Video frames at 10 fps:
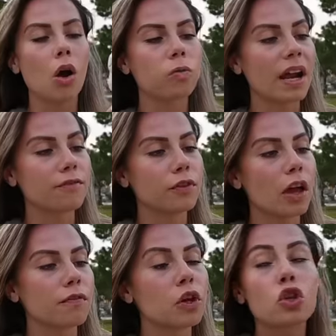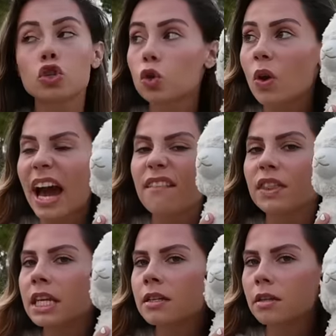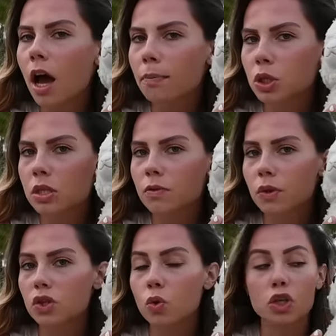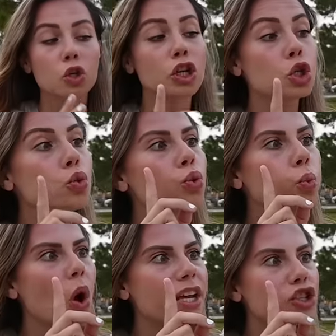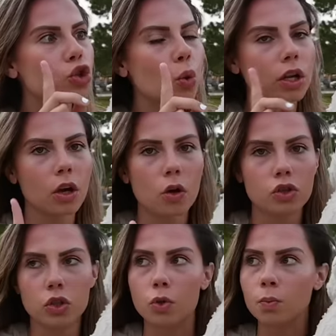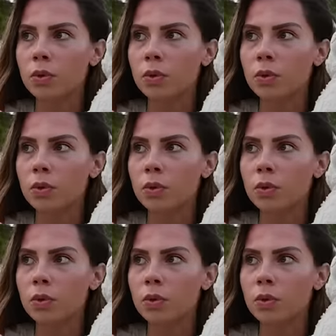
All right, Fluff, so you have these options for the stores. You can choose one store to go to.